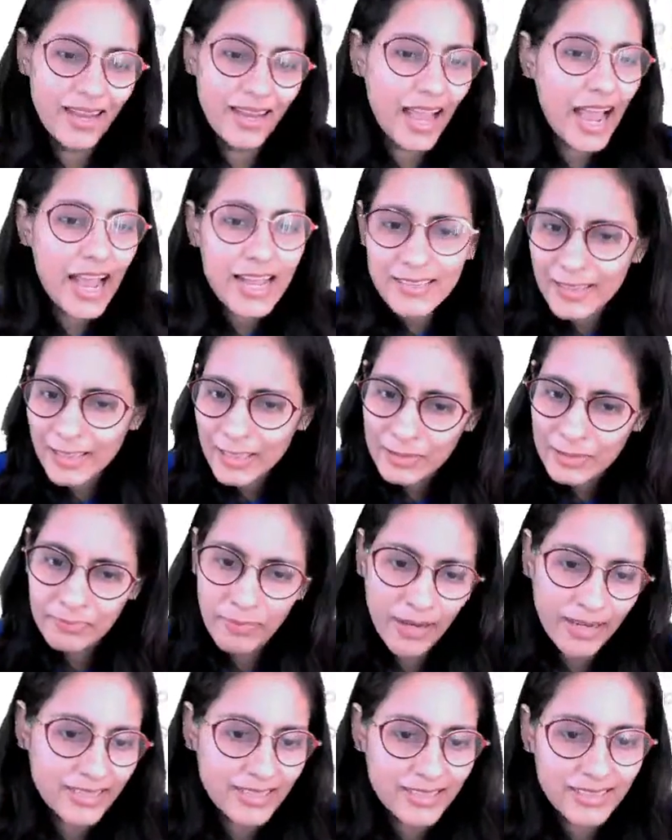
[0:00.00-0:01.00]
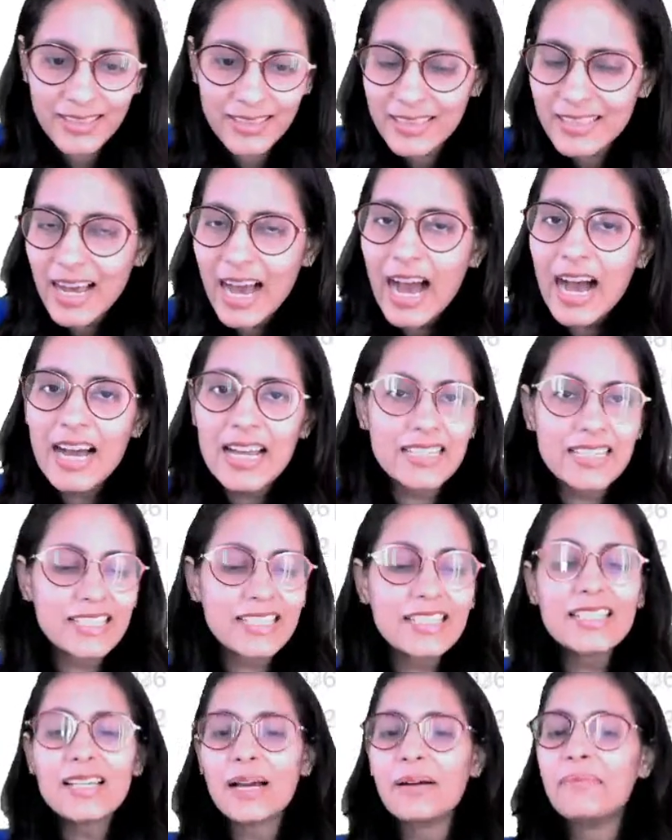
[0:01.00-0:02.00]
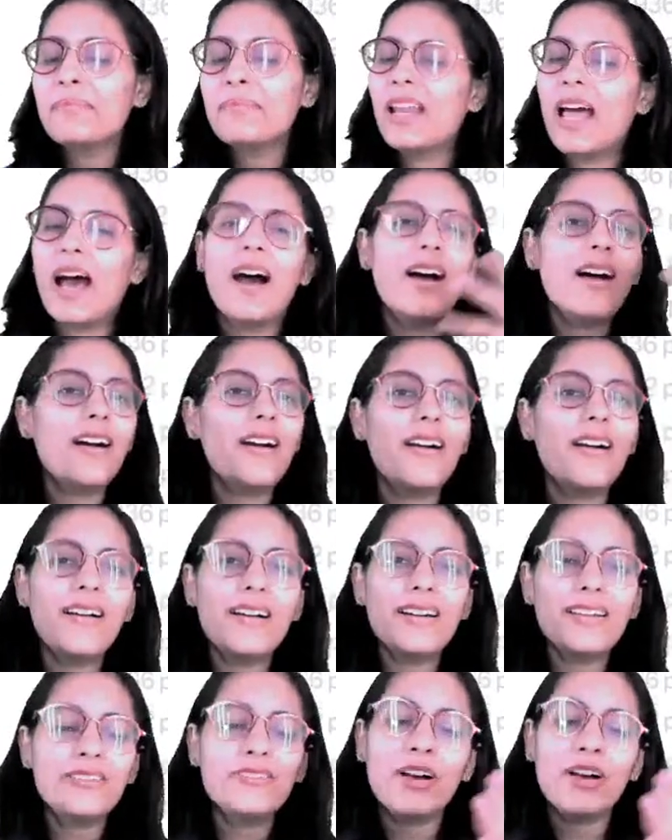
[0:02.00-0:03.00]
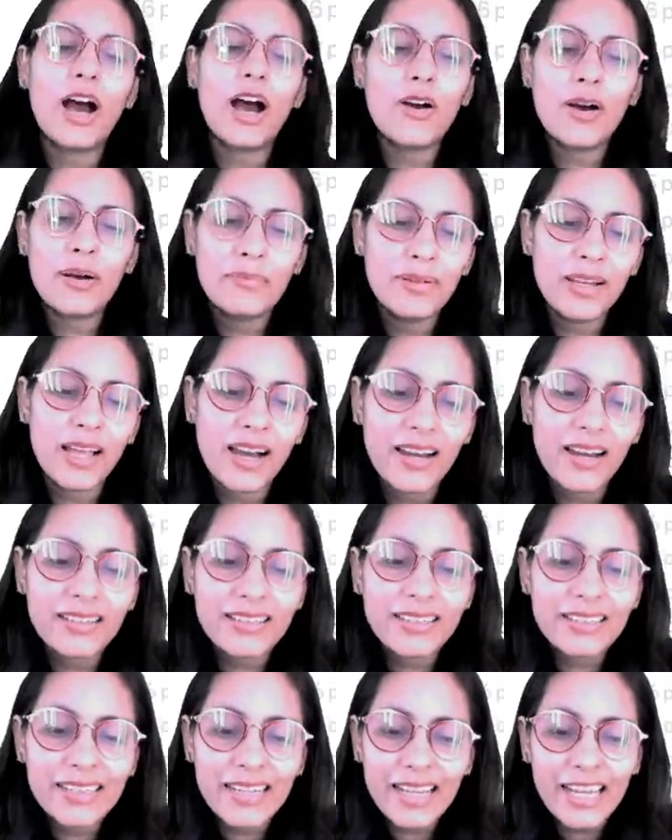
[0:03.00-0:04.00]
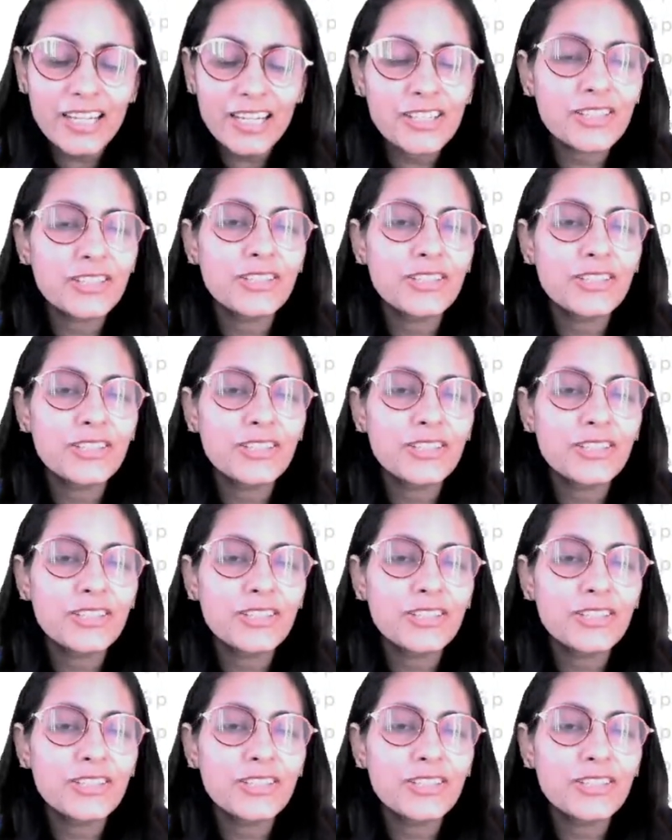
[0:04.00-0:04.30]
as expected, Ardent Amlan. Wow, Amlan, great.